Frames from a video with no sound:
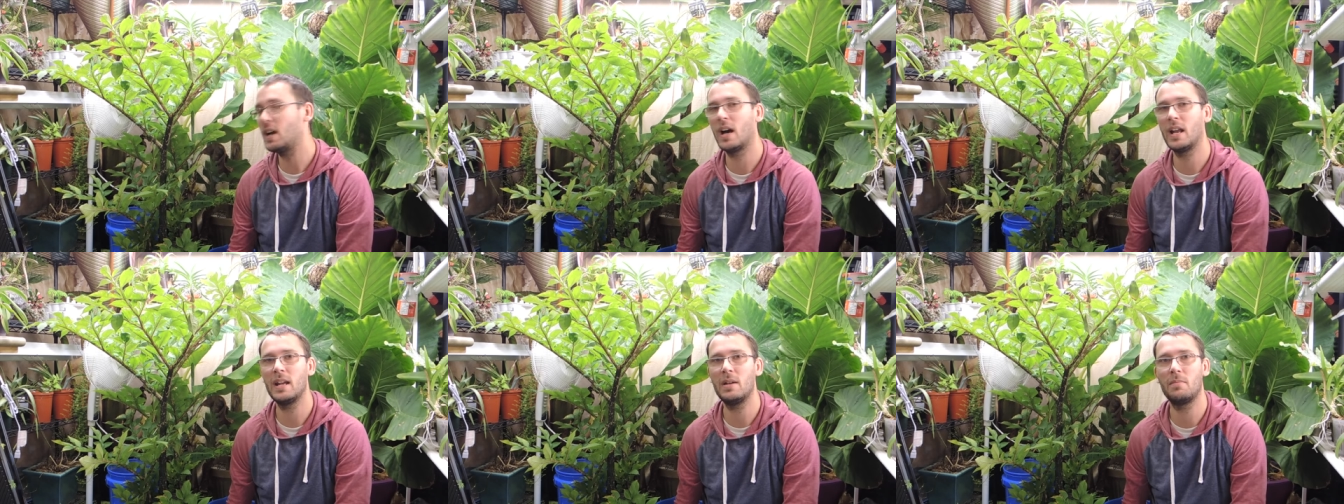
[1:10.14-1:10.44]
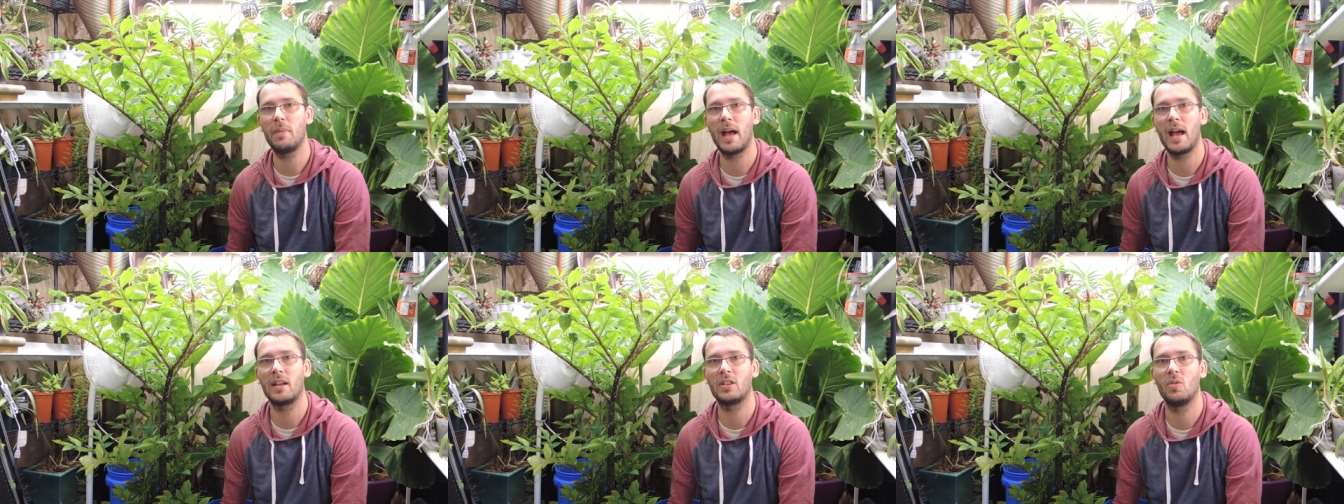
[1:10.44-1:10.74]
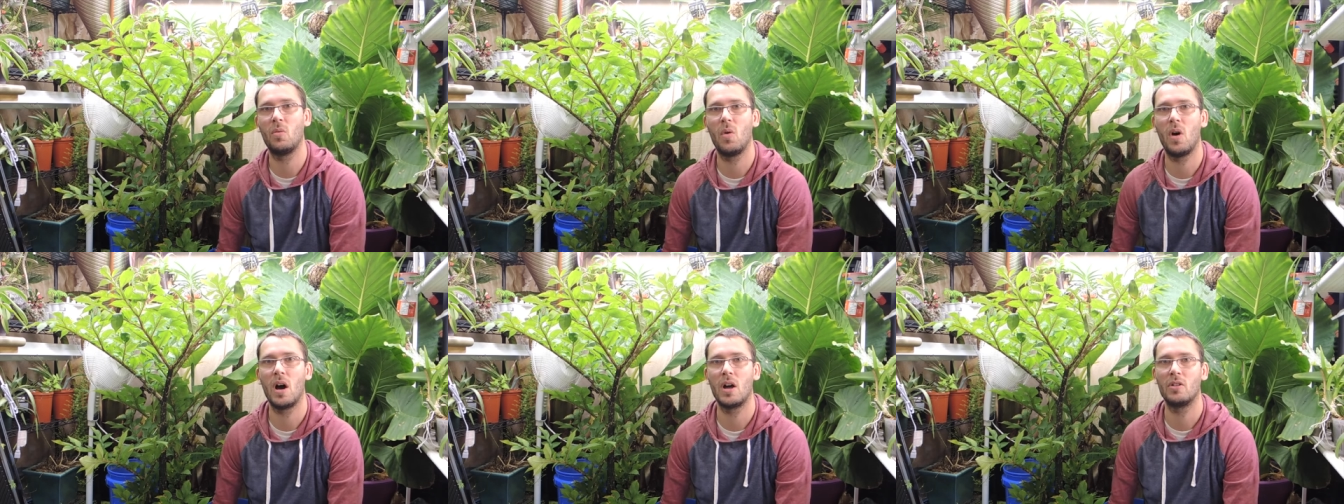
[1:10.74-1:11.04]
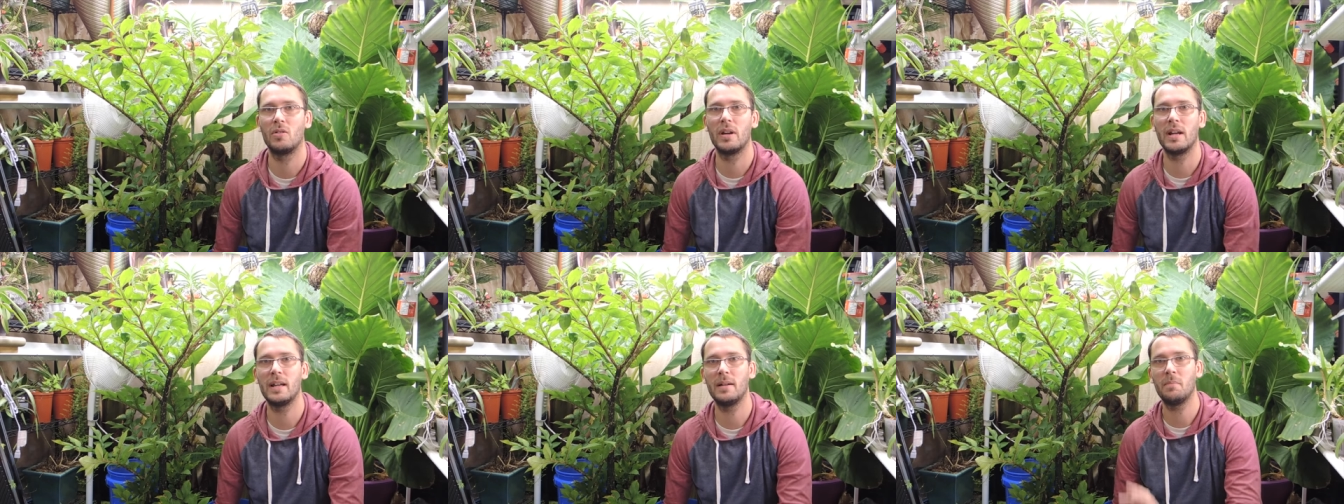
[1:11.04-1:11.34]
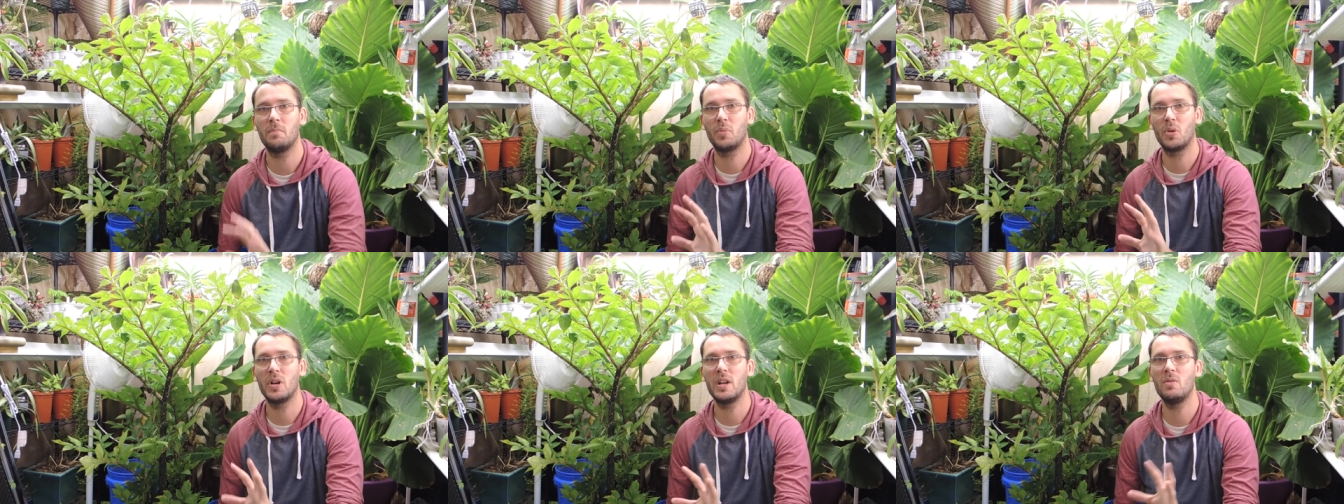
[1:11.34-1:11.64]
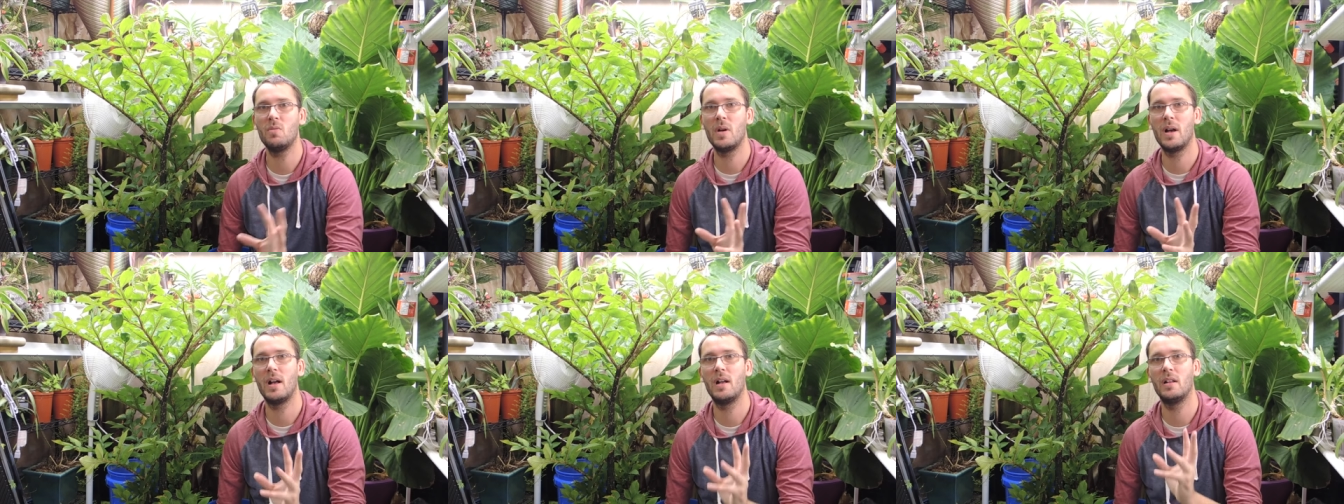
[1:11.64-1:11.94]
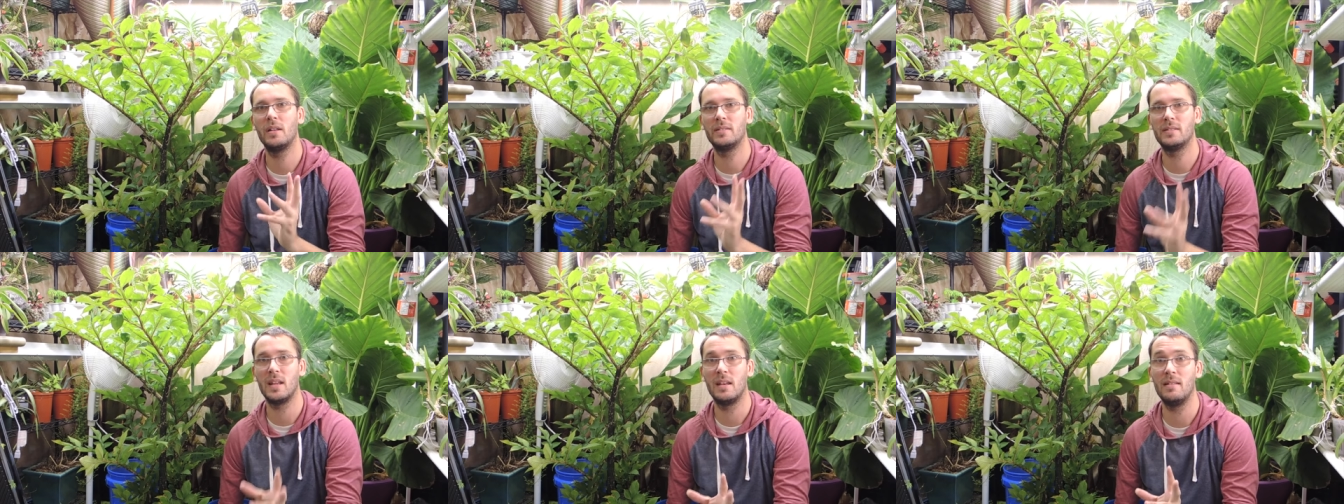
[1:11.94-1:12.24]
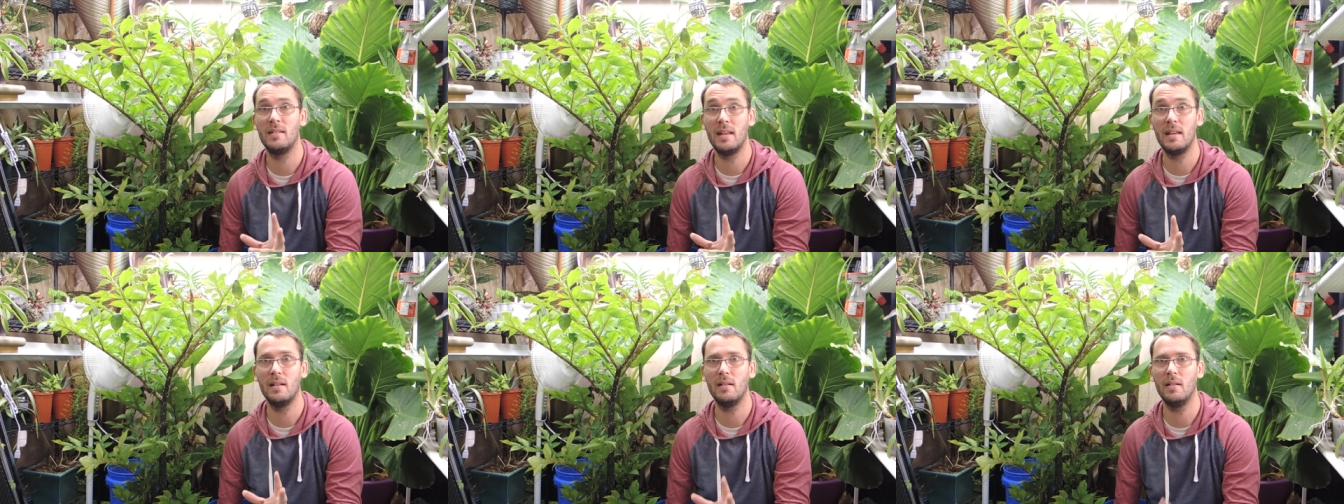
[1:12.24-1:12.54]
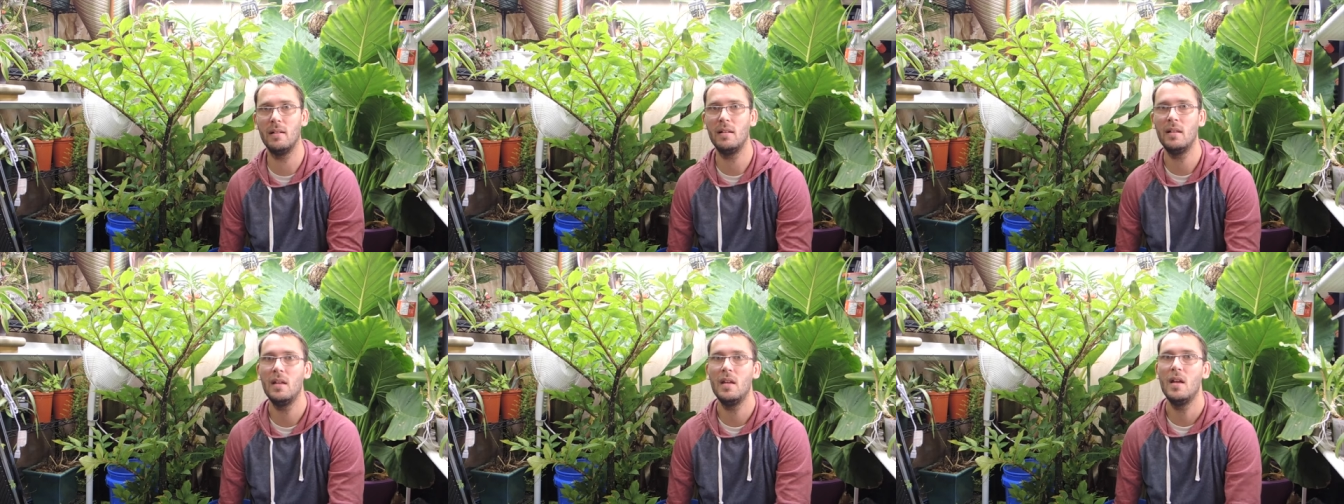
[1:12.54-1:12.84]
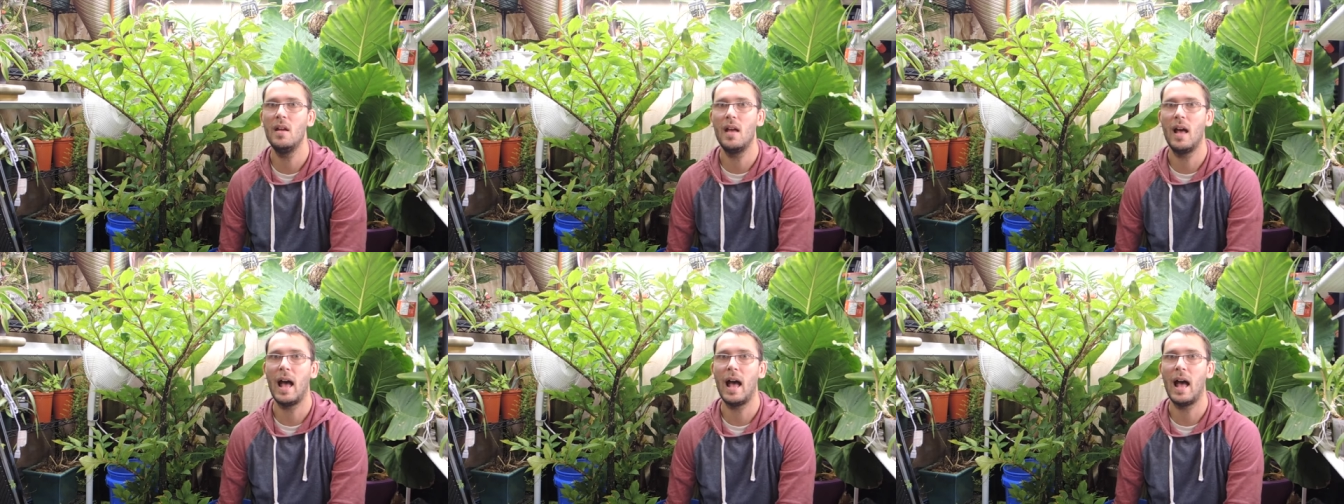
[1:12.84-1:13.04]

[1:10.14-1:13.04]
cutting back the watering pretty well to nil